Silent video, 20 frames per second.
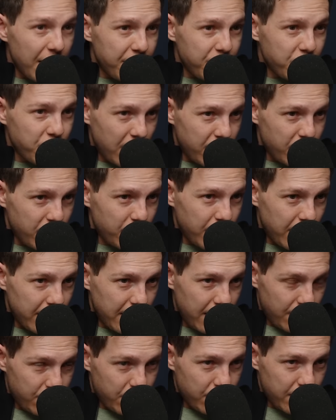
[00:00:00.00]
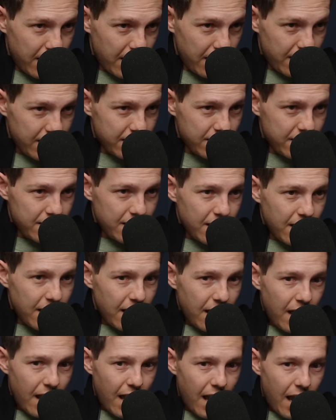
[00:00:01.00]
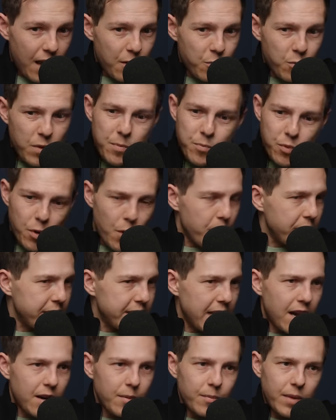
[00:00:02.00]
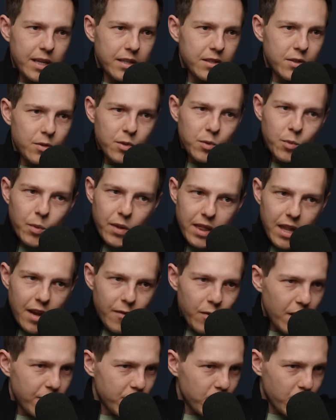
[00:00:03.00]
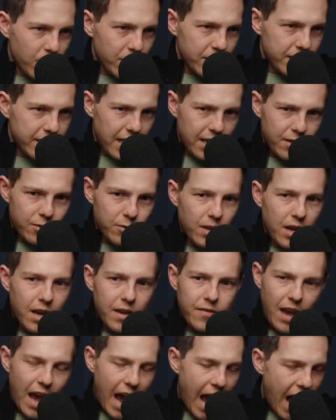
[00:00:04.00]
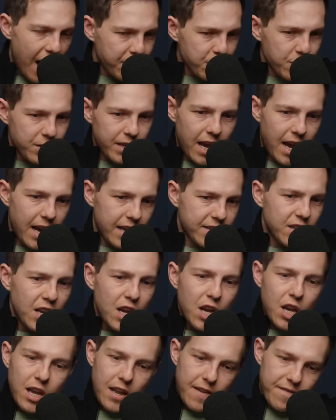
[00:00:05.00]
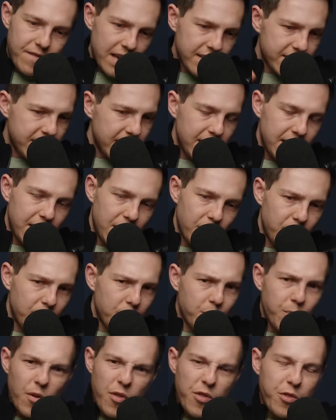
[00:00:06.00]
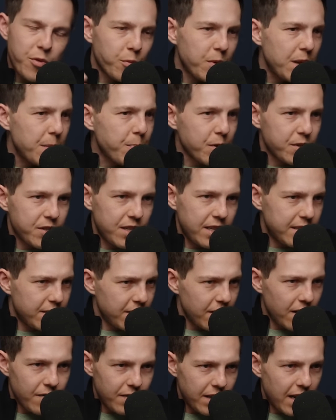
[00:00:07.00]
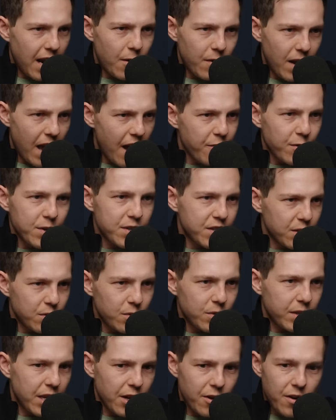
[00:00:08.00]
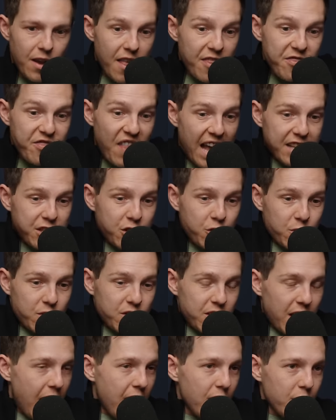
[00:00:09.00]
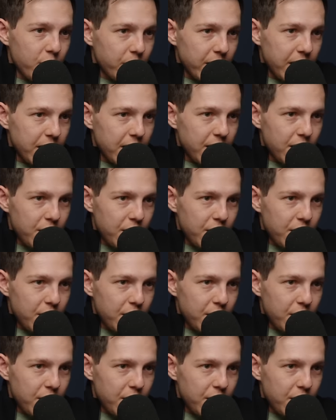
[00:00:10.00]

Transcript: life changing money after tax. Yeah. And we broke it down. I'm like, dude, you will never have to work a day in your life after tax. Invest it in here. You could pull 3% of it out every single year. That's your salary.